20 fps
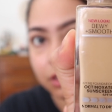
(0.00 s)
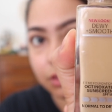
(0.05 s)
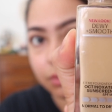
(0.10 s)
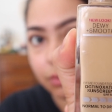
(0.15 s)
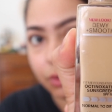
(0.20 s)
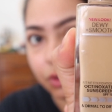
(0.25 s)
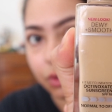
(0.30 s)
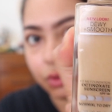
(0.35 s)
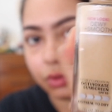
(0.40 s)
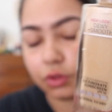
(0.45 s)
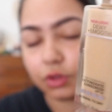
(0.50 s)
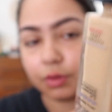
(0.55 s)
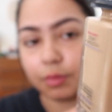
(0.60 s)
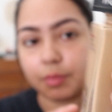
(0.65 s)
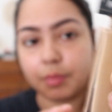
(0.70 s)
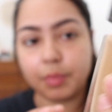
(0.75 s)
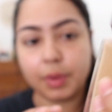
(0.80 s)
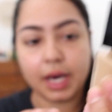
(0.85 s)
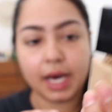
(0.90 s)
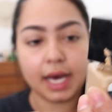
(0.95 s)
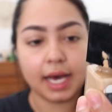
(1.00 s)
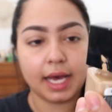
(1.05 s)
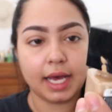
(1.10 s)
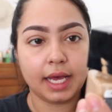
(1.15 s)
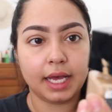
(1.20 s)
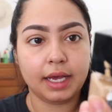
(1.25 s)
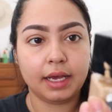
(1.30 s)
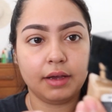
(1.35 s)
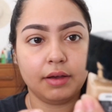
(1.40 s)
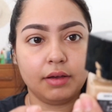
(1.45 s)
Smooth
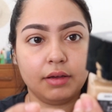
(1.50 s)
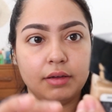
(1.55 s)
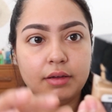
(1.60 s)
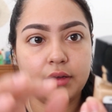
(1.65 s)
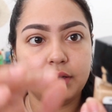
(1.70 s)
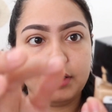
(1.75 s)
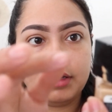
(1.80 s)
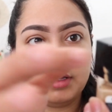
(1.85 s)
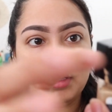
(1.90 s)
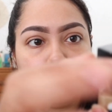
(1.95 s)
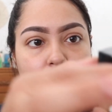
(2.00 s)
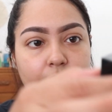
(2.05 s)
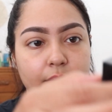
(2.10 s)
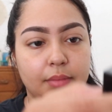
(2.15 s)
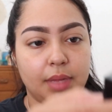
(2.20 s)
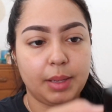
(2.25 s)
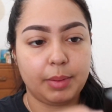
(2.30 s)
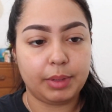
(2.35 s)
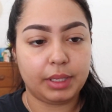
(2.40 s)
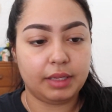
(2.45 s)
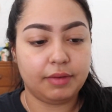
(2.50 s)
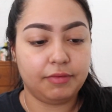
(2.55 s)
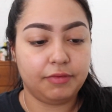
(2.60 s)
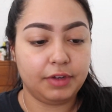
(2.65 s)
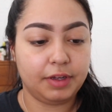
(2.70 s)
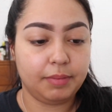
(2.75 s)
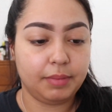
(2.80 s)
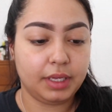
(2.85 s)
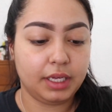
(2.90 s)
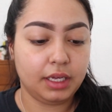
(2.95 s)
by Maybelline
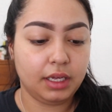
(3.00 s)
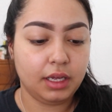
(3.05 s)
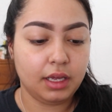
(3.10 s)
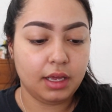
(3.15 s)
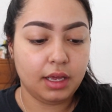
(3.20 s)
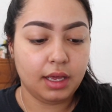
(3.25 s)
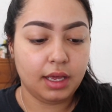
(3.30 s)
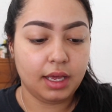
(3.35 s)
Fit Me.